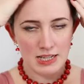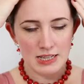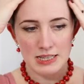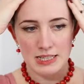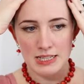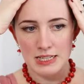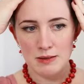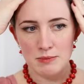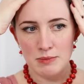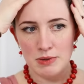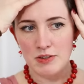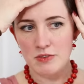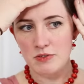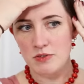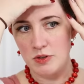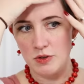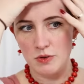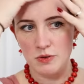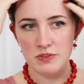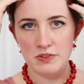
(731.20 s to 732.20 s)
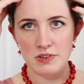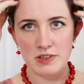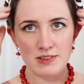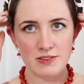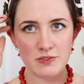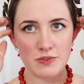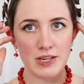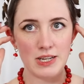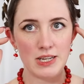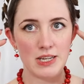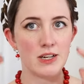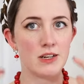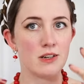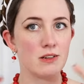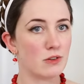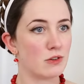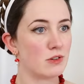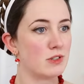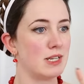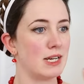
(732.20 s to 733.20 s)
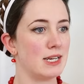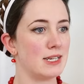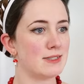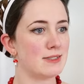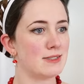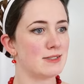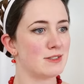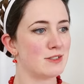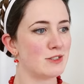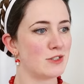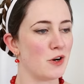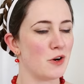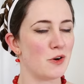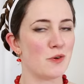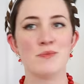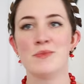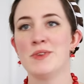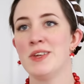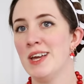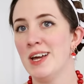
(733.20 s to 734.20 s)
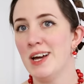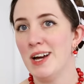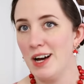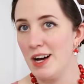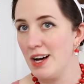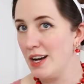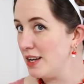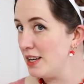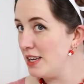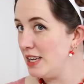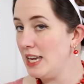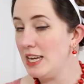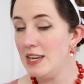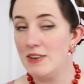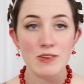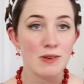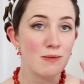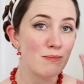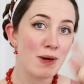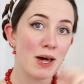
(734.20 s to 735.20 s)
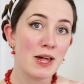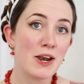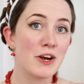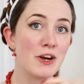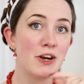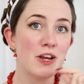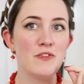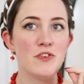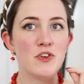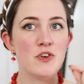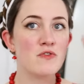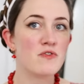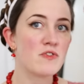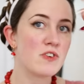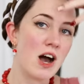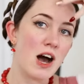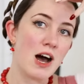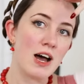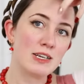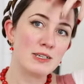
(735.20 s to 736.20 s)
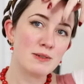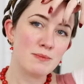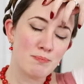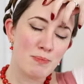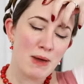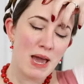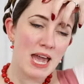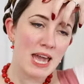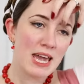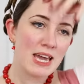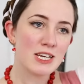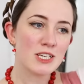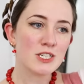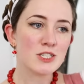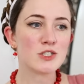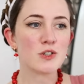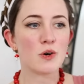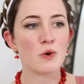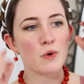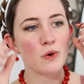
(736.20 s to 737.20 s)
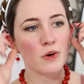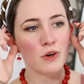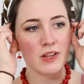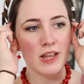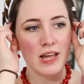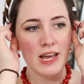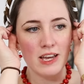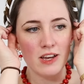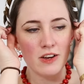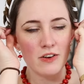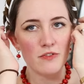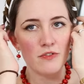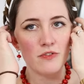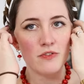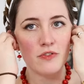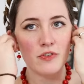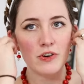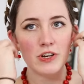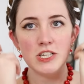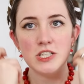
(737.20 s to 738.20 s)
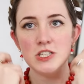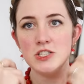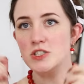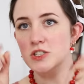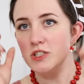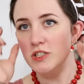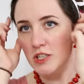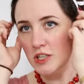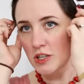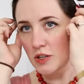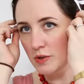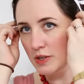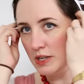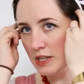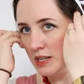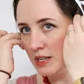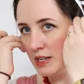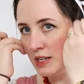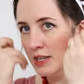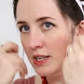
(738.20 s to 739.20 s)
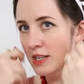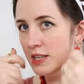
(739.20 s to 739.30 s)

a little bit of looseness right here looks nice. So uh, even better if you've got bangs or like fringe that you can